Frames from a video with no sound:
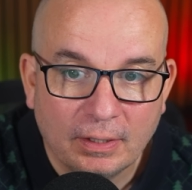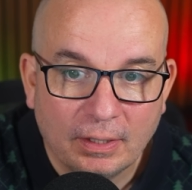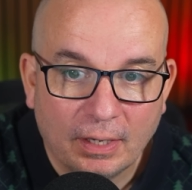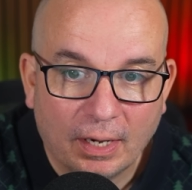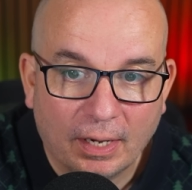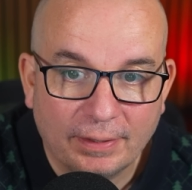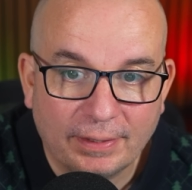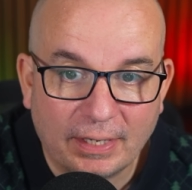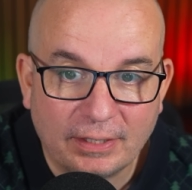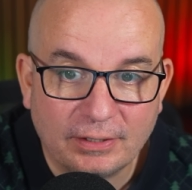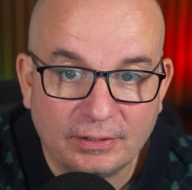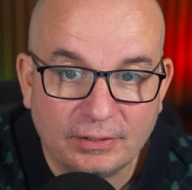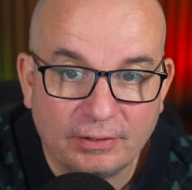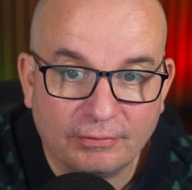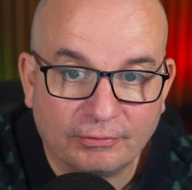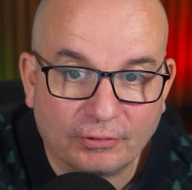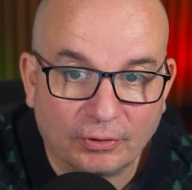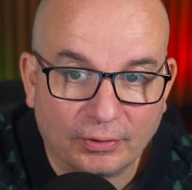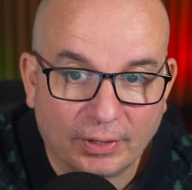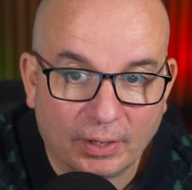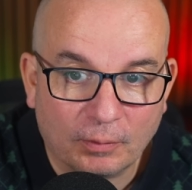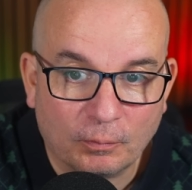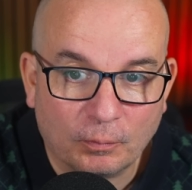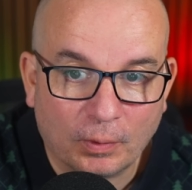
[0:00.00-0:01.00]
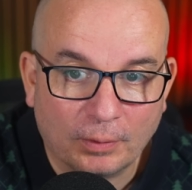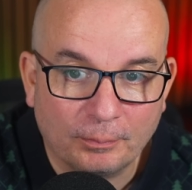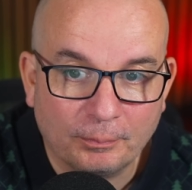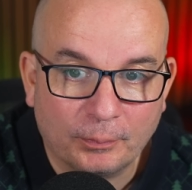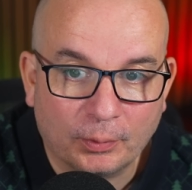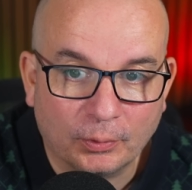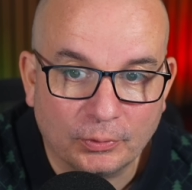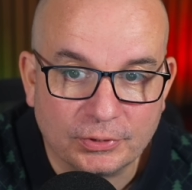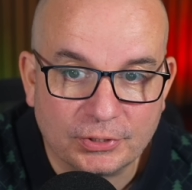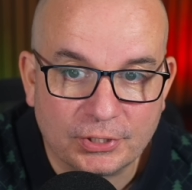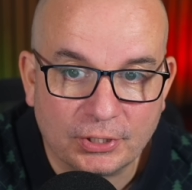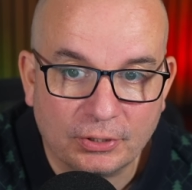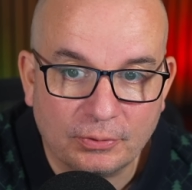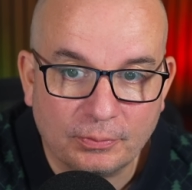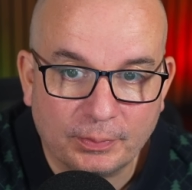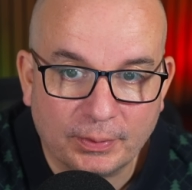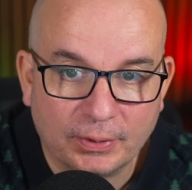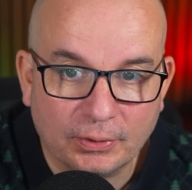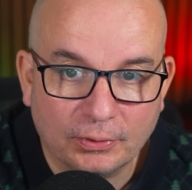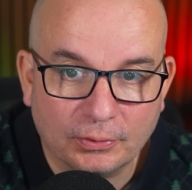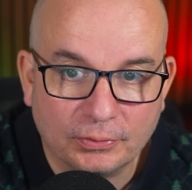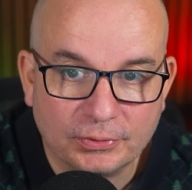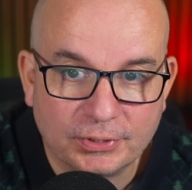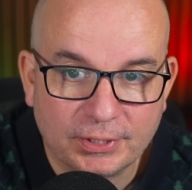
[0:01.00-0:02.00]
And then you've got that 1.2
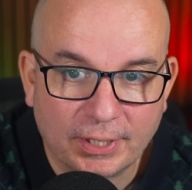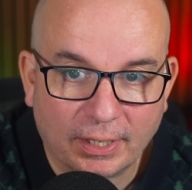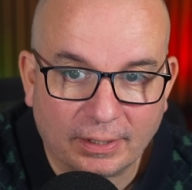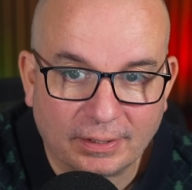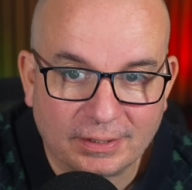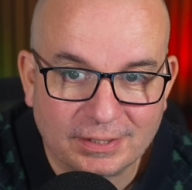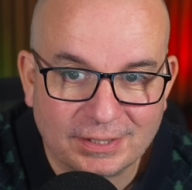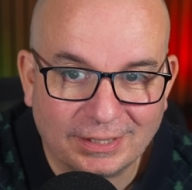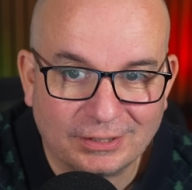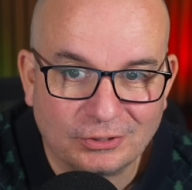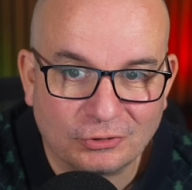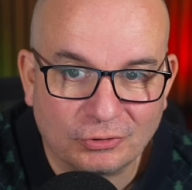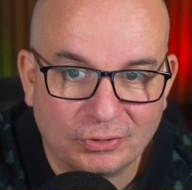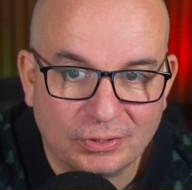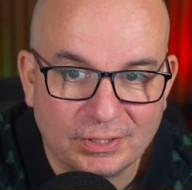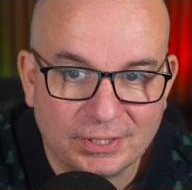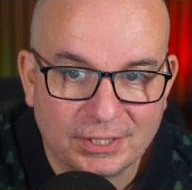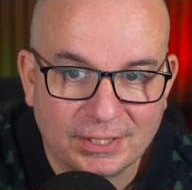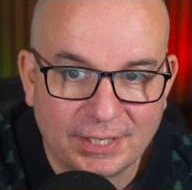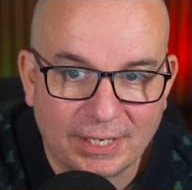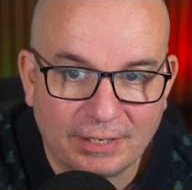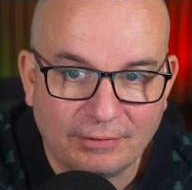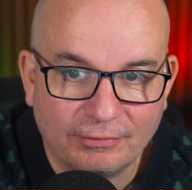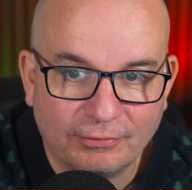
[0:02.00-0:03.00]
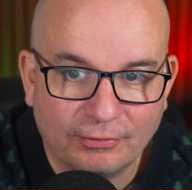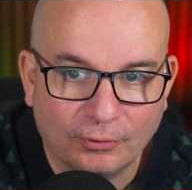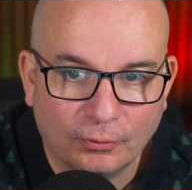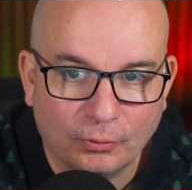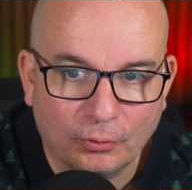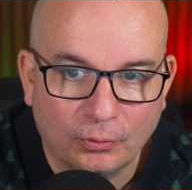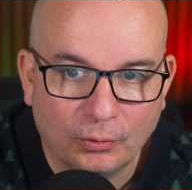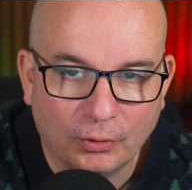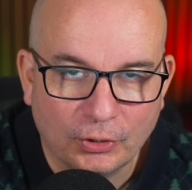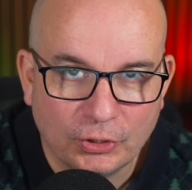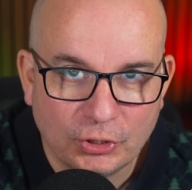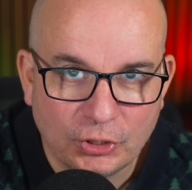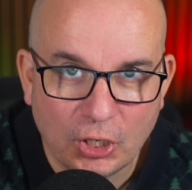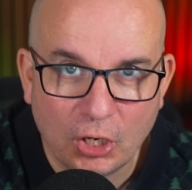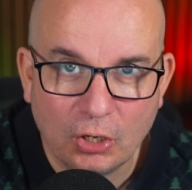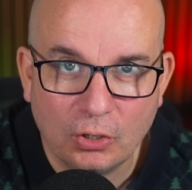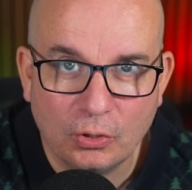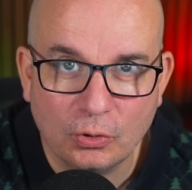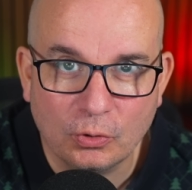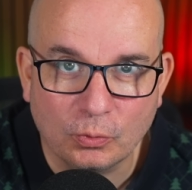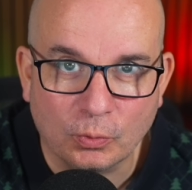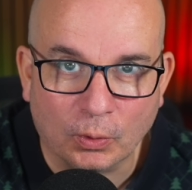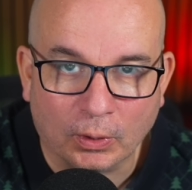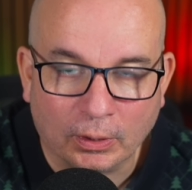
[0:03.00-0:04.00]
PureTech Citroen C4
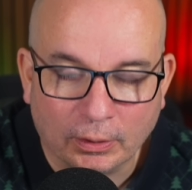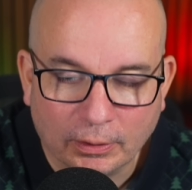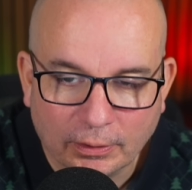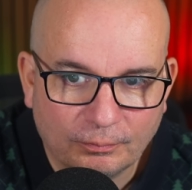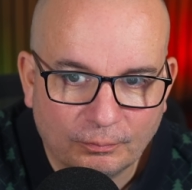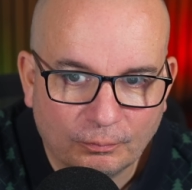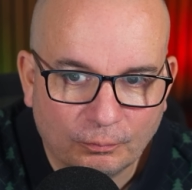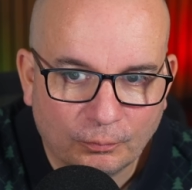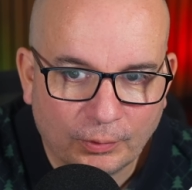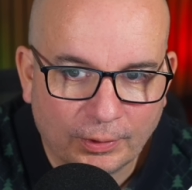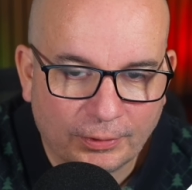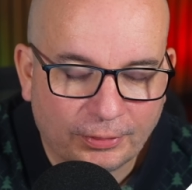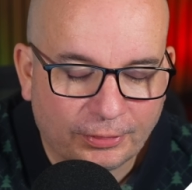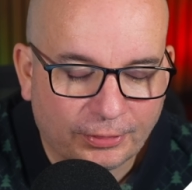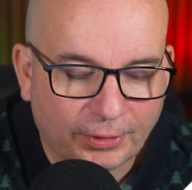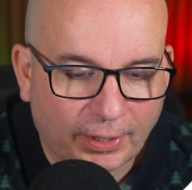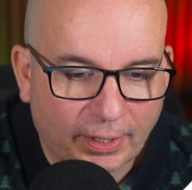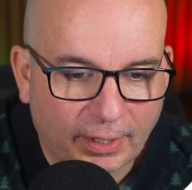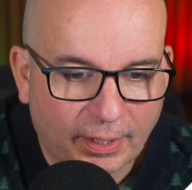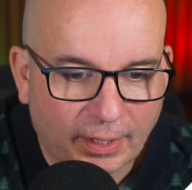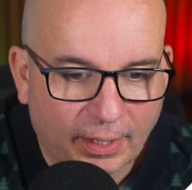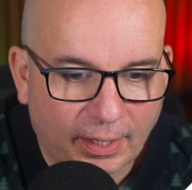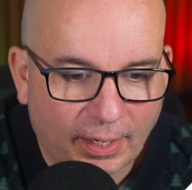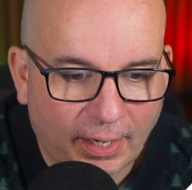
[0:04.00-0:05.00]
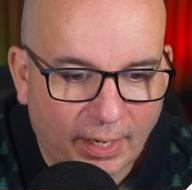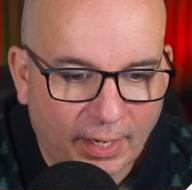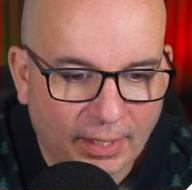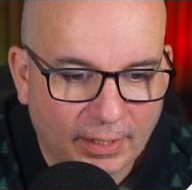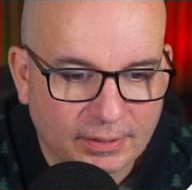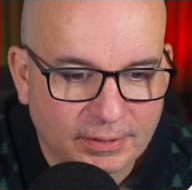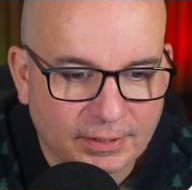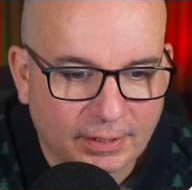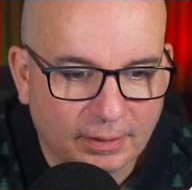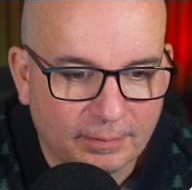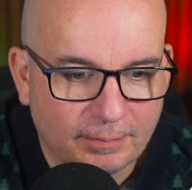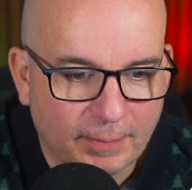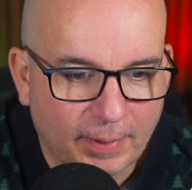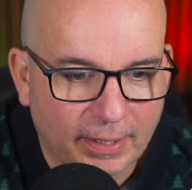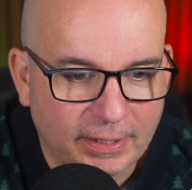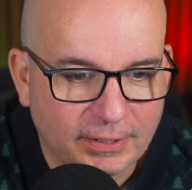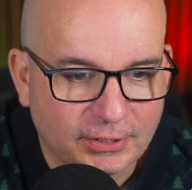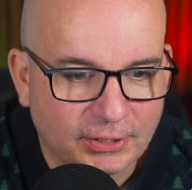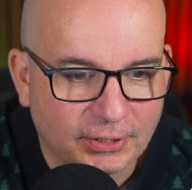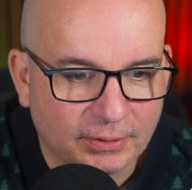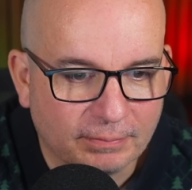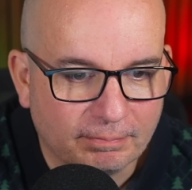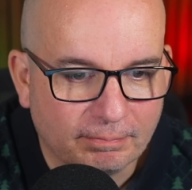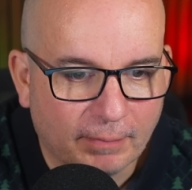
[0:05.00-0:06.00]
U with that
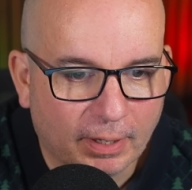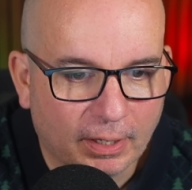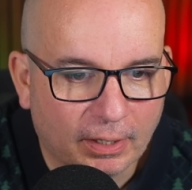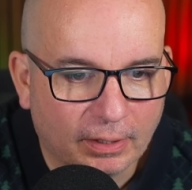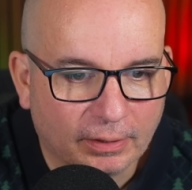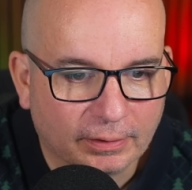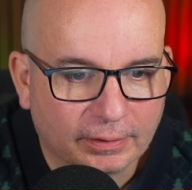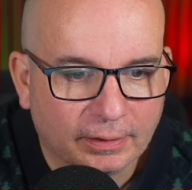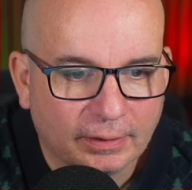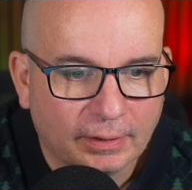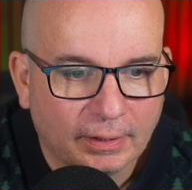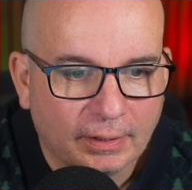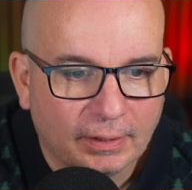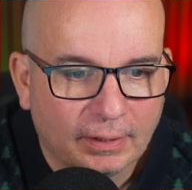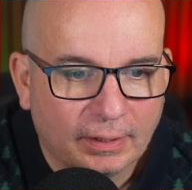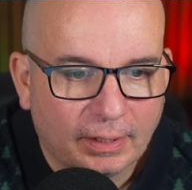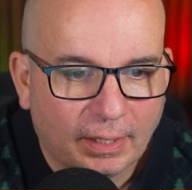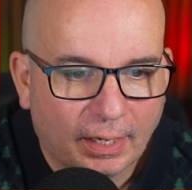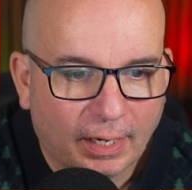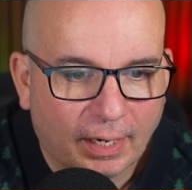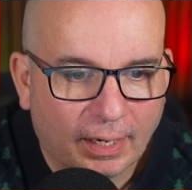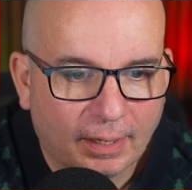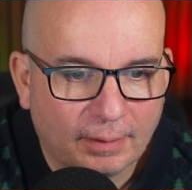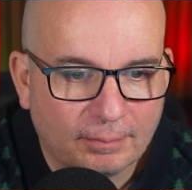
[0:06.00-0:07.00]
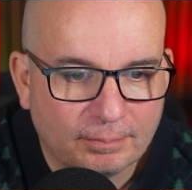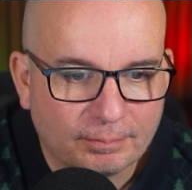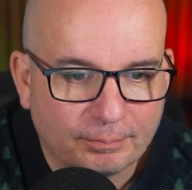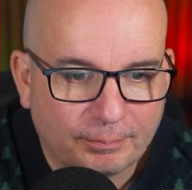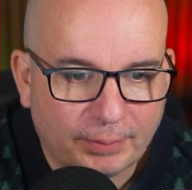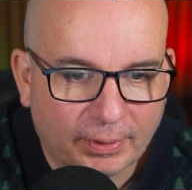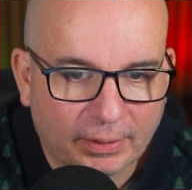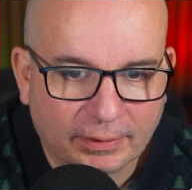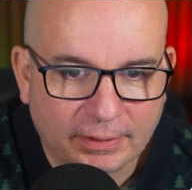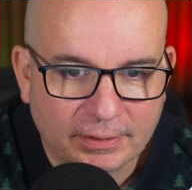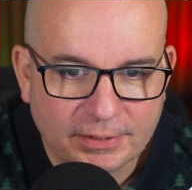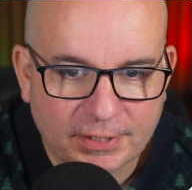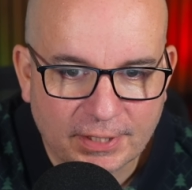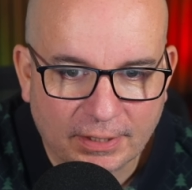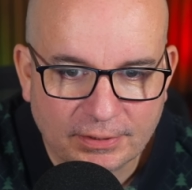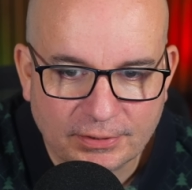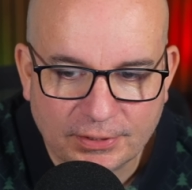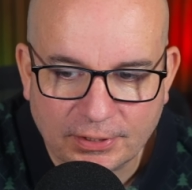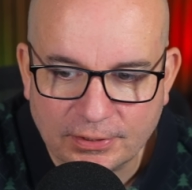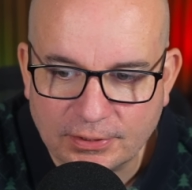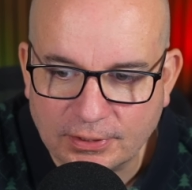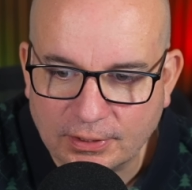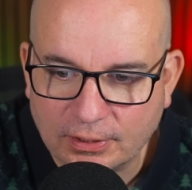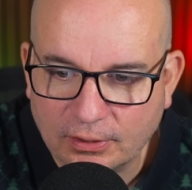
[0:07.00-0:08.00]
exclamation mark. Parking
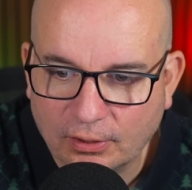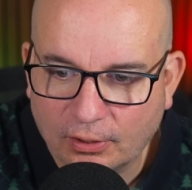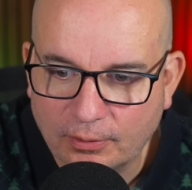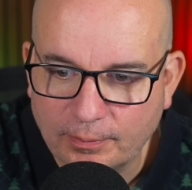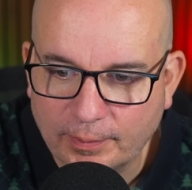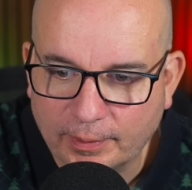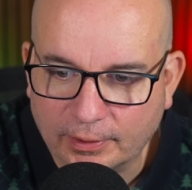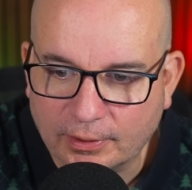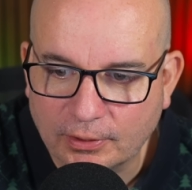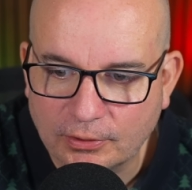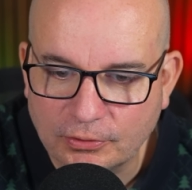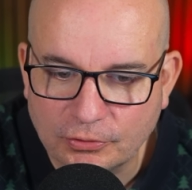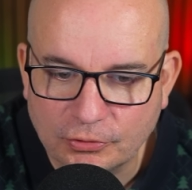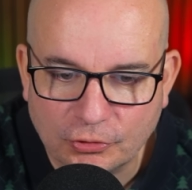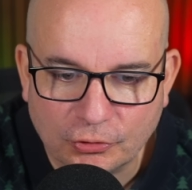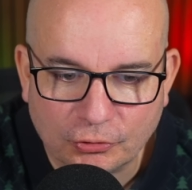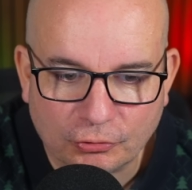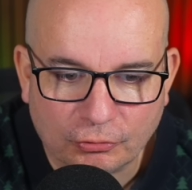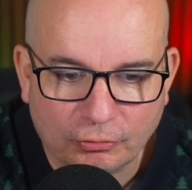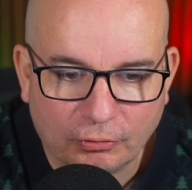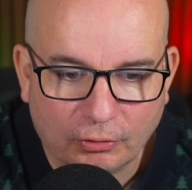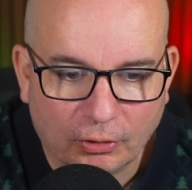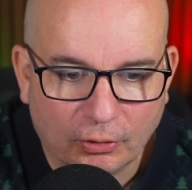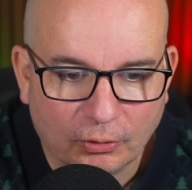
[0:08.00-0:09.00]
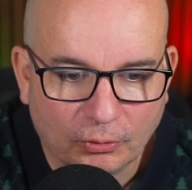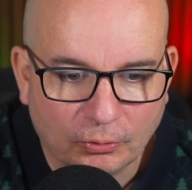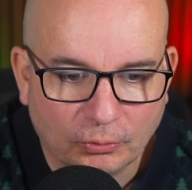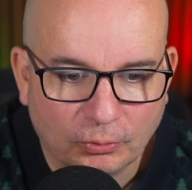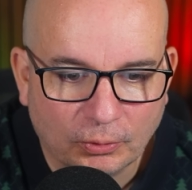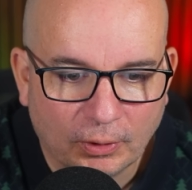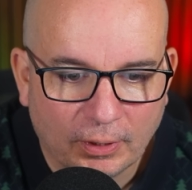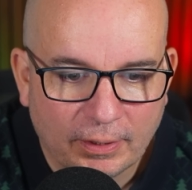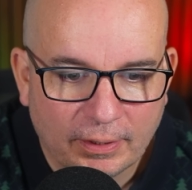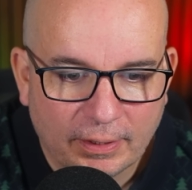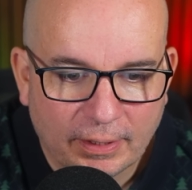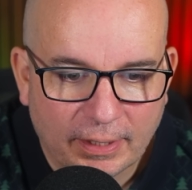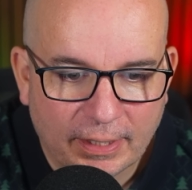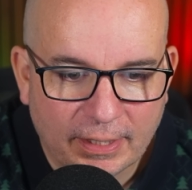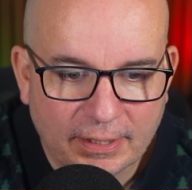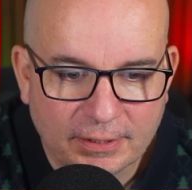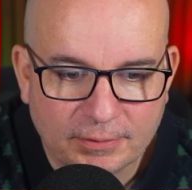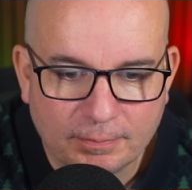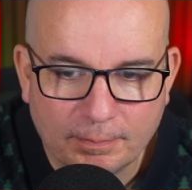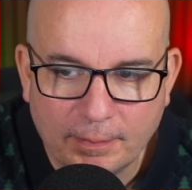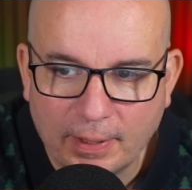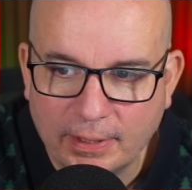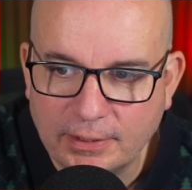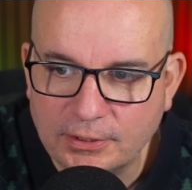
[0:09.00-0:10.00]
sensors, climate control
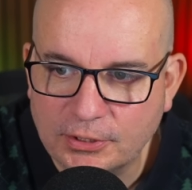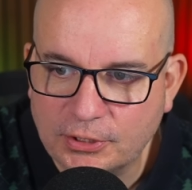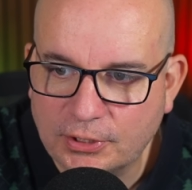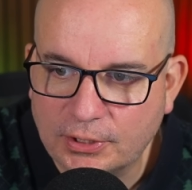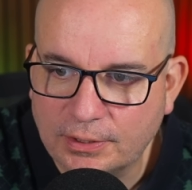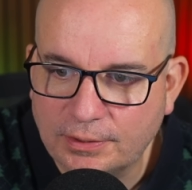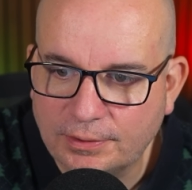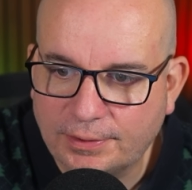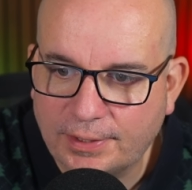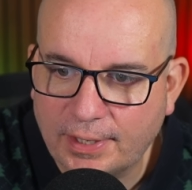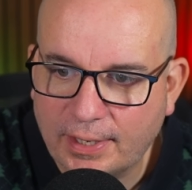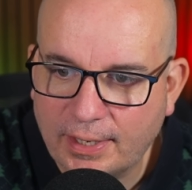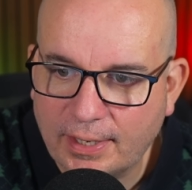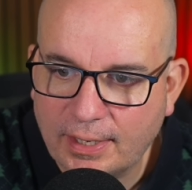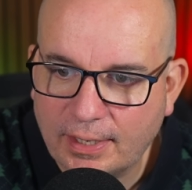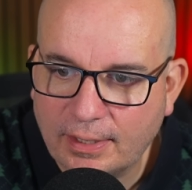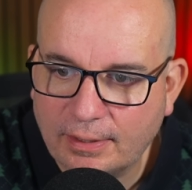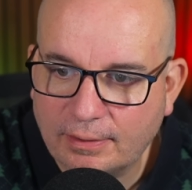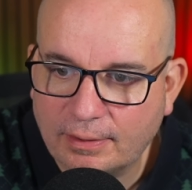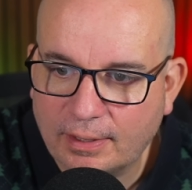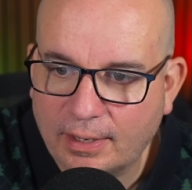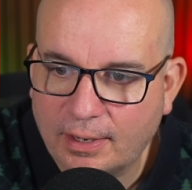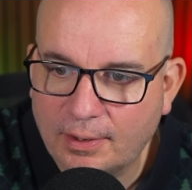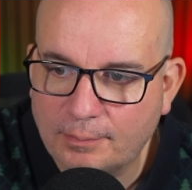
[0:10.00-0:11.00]
is mentioned there.